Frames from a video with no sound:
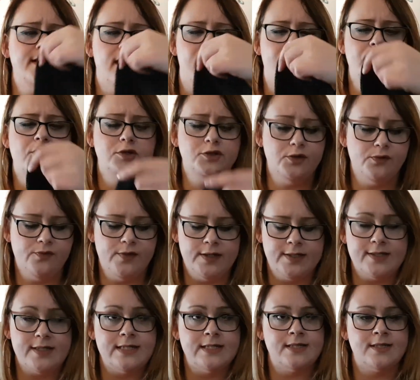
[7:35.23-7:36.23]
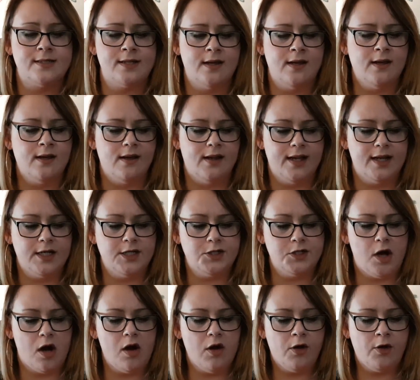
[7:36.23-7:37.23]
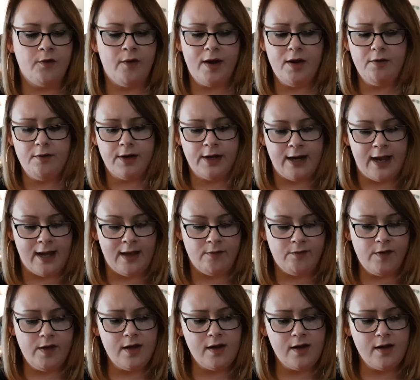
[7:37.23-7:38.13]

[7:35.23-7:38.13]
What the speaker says: I'm not sure if this is like a dark grey or a navy.